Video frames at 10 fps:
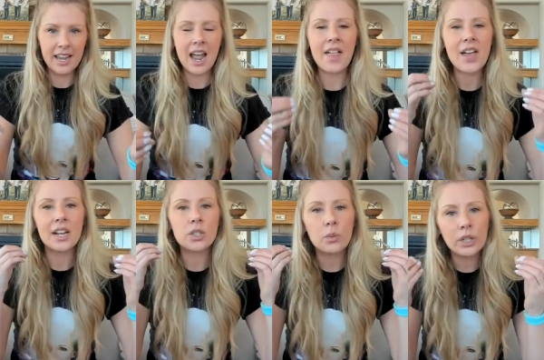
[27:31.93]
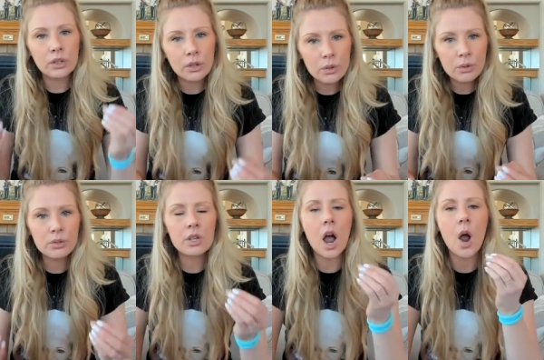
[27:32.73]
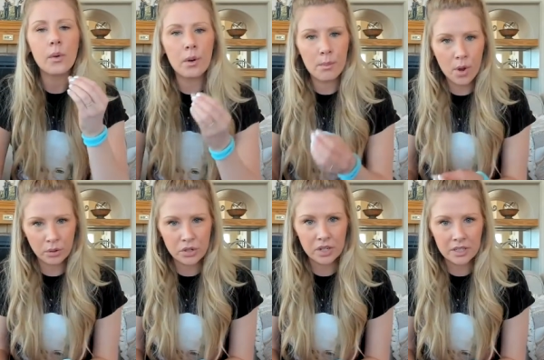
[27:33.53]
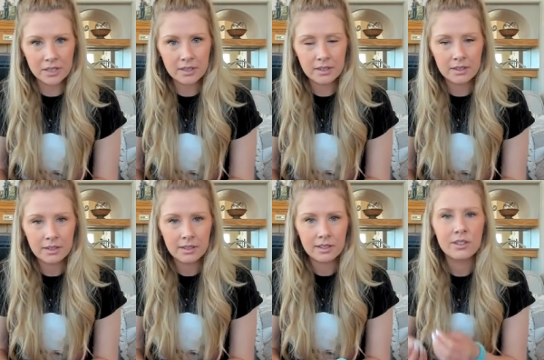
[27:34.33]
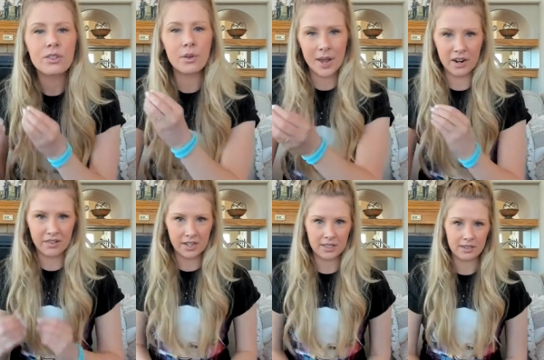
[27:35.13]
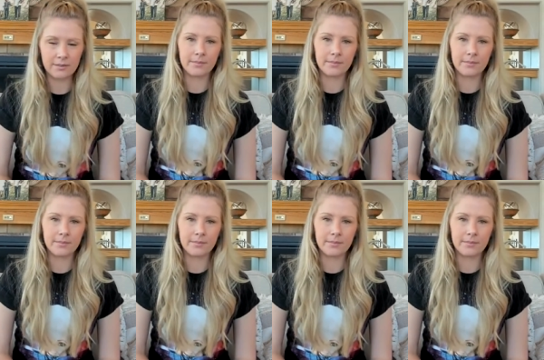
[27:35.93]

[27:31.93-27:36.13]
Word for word: And that is we use our emotions to manifest.